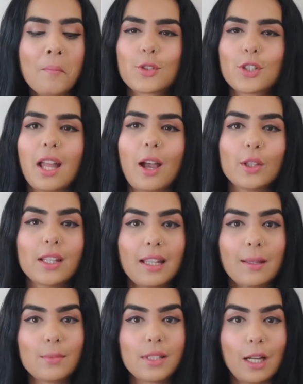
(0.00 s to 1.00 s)
So now that
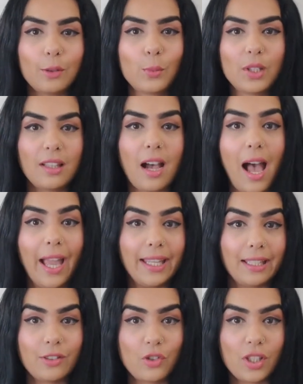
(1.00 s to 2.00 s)
I'm done with the
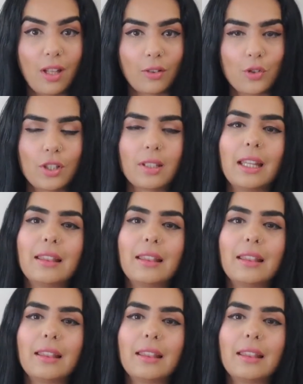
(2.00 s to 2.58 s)
iron introduction